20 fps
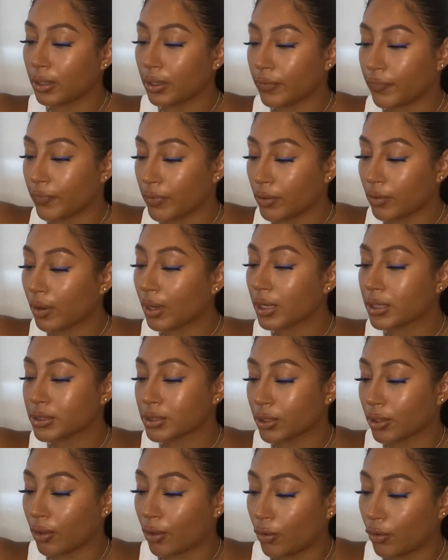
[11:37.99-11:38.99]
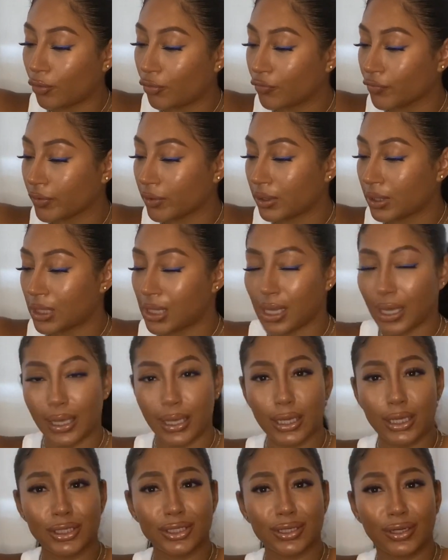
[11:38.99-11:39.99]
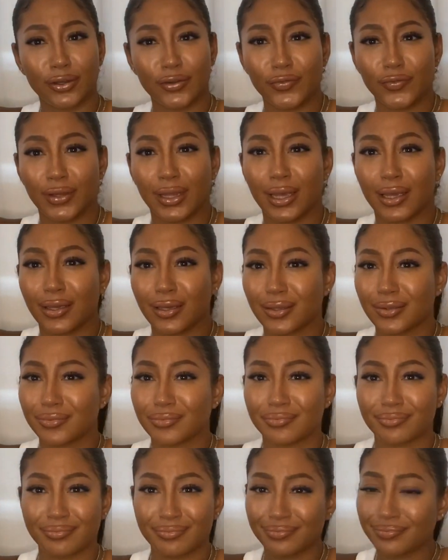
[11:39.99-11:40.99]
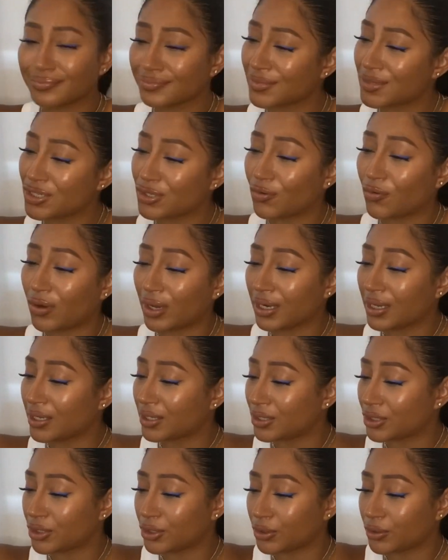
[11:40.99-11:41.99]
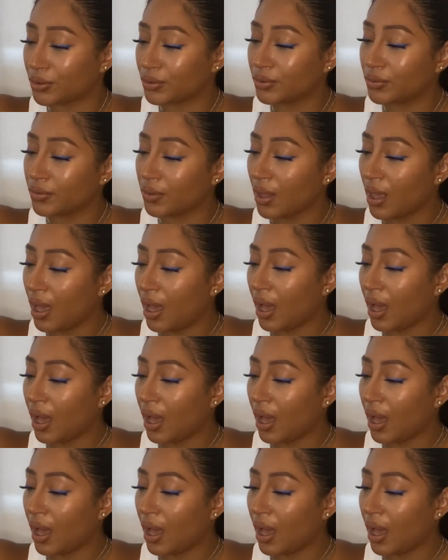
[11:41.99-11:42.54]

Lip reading: If you guys are over the age of like 22,